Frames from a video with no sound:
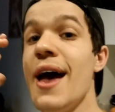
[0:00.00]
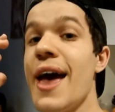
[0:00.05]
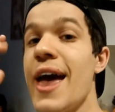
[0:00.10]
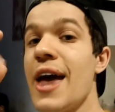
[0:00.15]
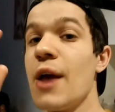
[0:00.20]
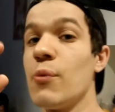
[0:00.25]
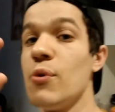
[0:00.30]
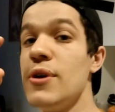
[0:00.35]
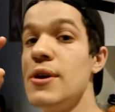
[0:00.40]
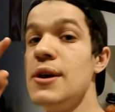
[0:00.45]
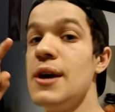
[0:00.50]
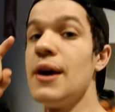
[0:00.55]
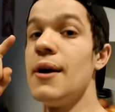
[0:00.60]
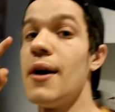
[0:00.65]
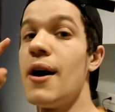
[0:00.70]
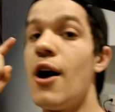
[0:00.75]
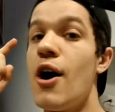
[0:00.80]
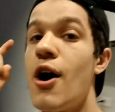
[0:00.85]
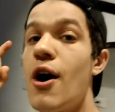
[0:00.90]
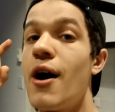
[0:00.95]
And we
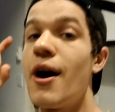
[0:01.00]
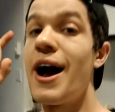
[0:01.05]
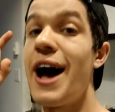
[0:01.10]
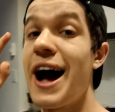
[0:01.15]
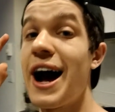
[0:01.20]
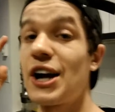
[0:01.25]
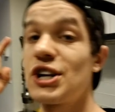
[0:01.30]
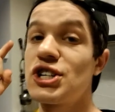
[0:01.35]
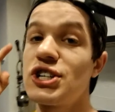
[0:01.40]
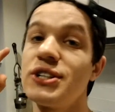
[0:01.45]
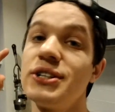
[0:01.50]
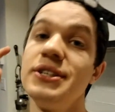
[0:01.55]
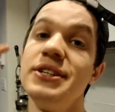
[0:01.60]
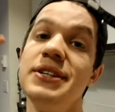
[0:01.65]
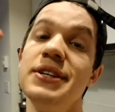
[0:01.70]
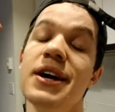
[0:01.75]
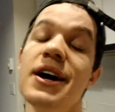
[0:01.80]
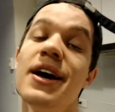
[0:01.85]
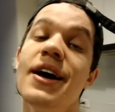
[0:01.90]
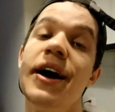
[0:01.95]
are
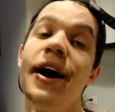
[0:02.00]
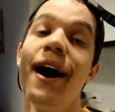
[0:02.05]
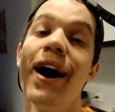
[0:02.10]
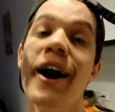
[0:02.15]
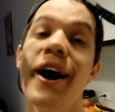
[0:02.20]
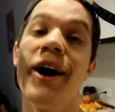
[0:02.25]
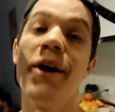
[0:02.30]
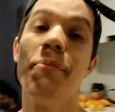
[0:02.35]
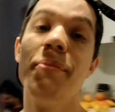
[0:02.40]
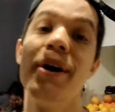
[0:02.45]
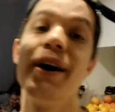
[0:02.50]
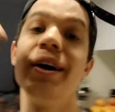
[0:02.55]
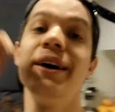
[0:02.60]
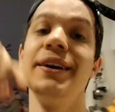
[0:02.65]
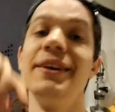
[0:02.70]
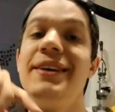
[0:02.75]
actually um,